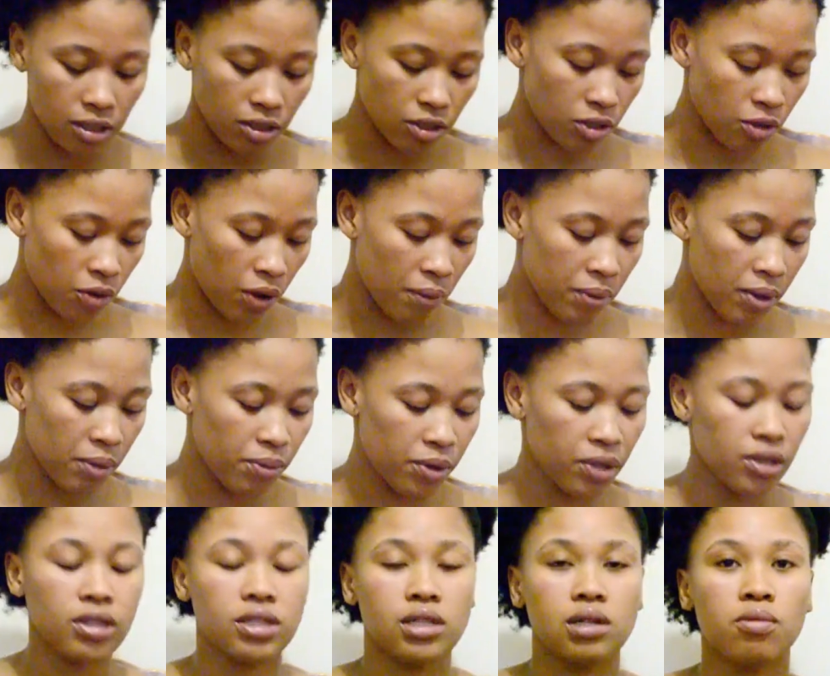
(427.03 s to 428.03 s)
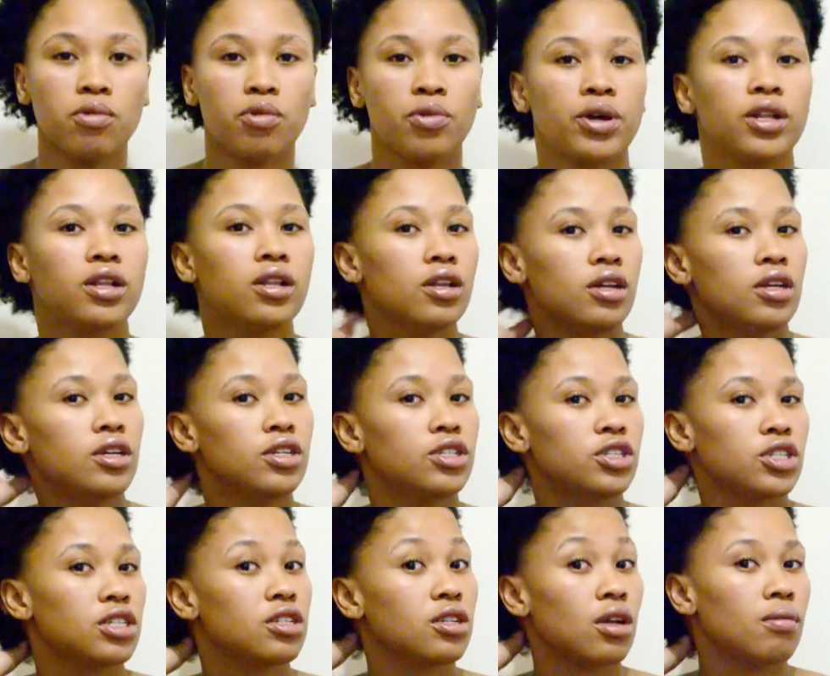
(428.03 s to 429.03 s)
So I'm going to put some oil
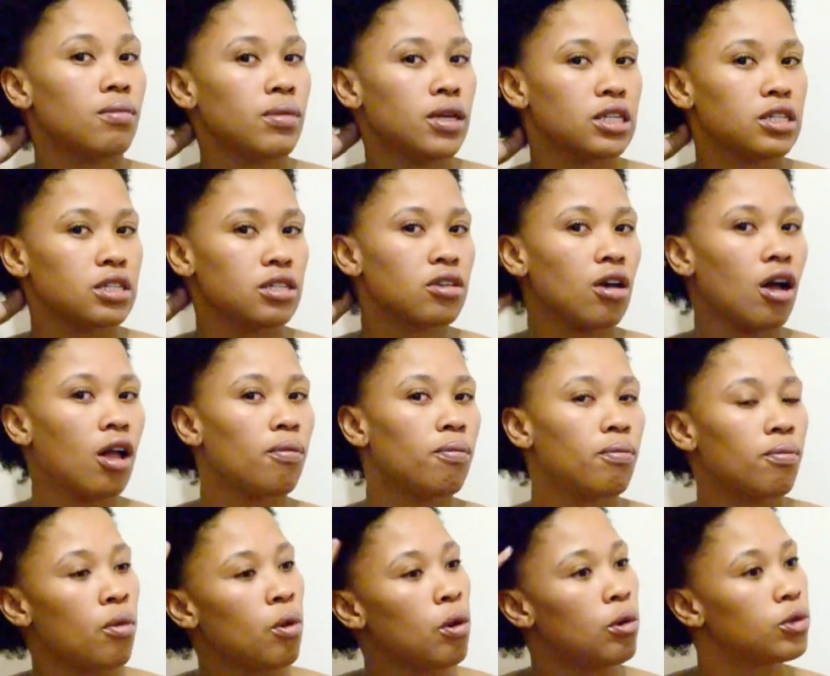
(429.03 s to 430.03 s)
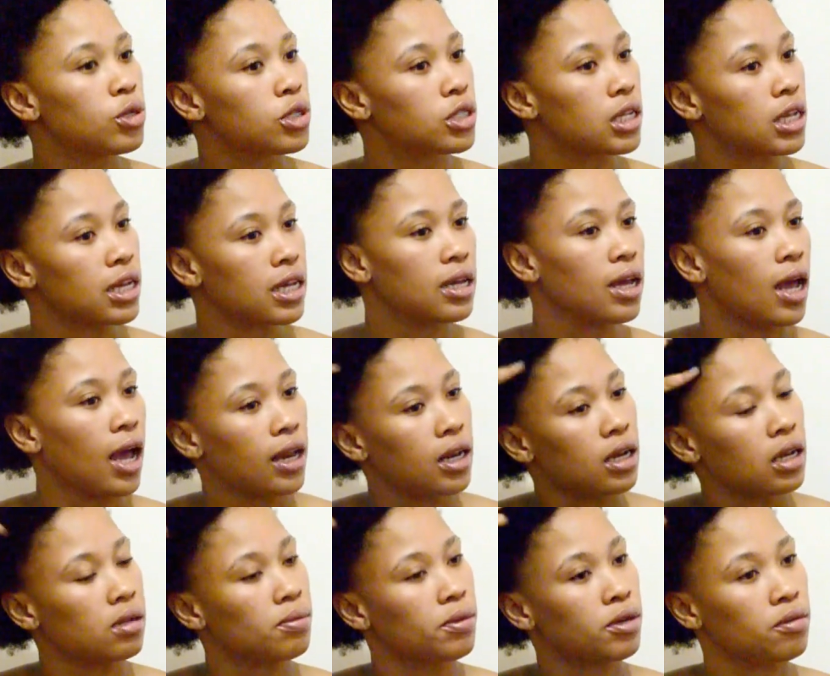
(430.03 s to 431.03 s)
just on my scalp mostly and a
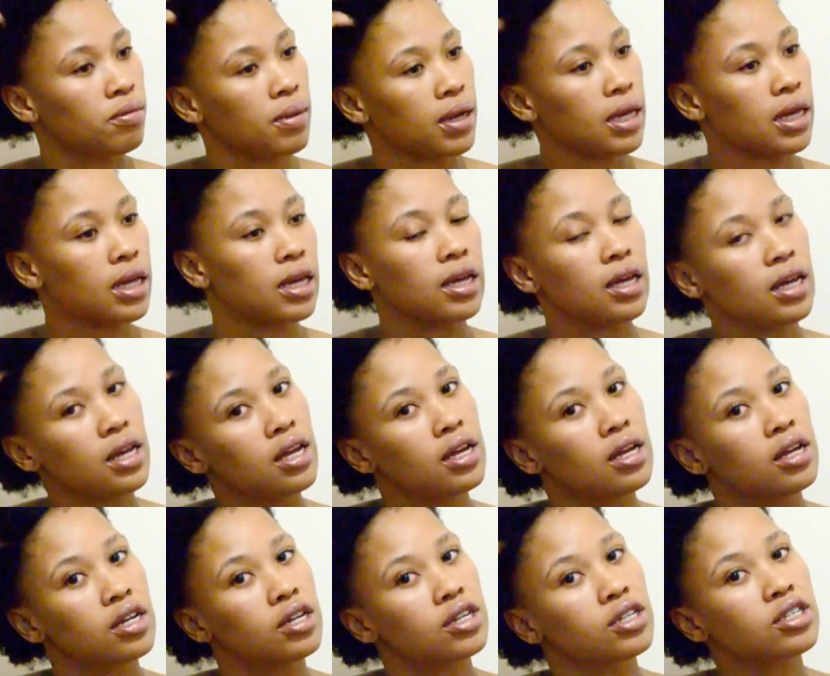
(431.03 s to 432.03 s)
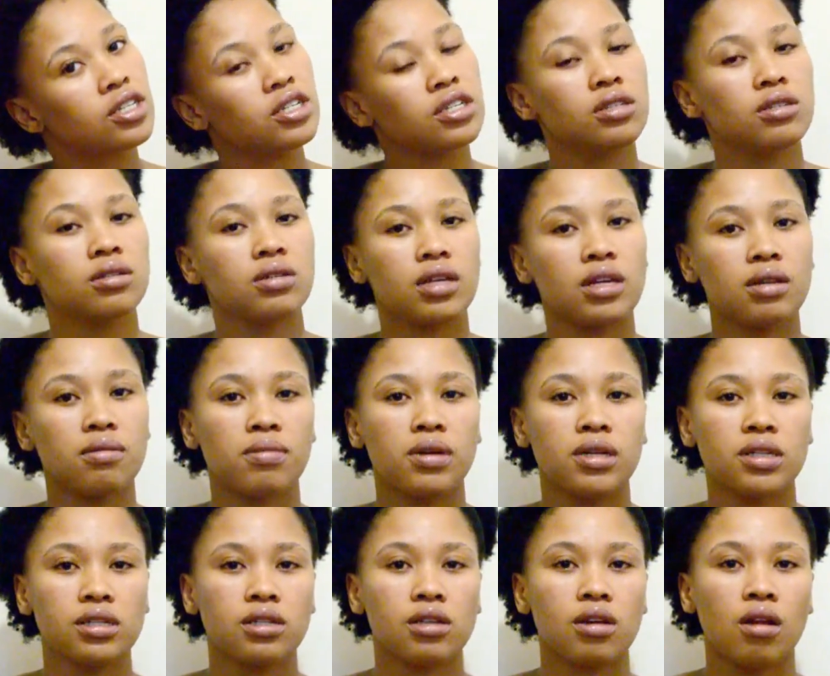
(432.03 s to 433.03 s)
little bit on my head just to get
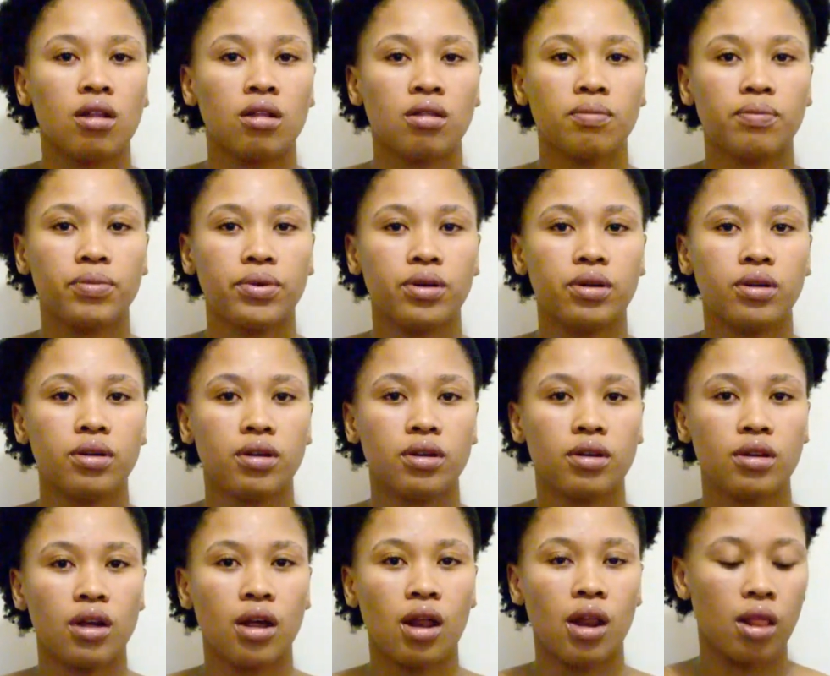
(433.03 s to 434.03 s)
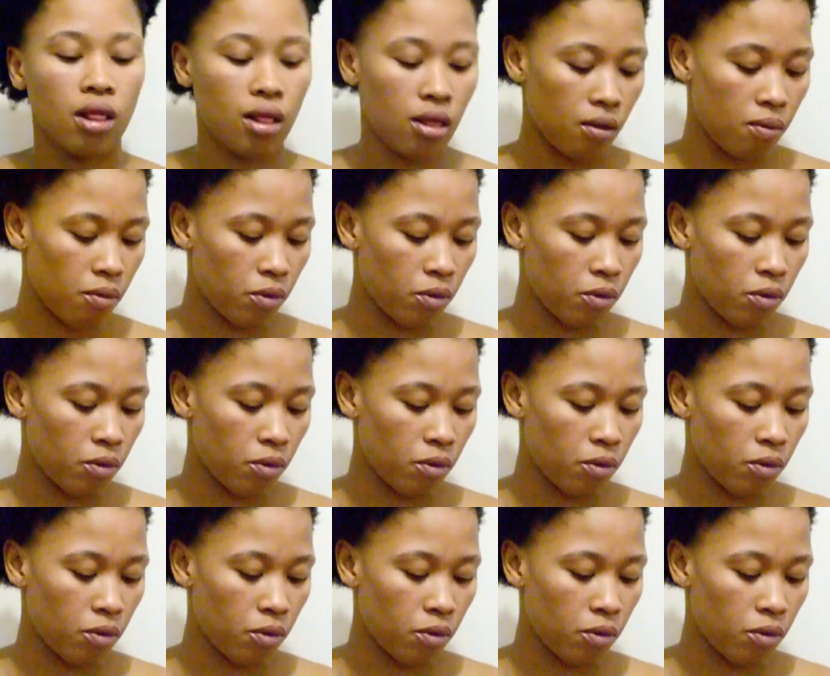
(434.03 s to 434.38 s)
my scalp a little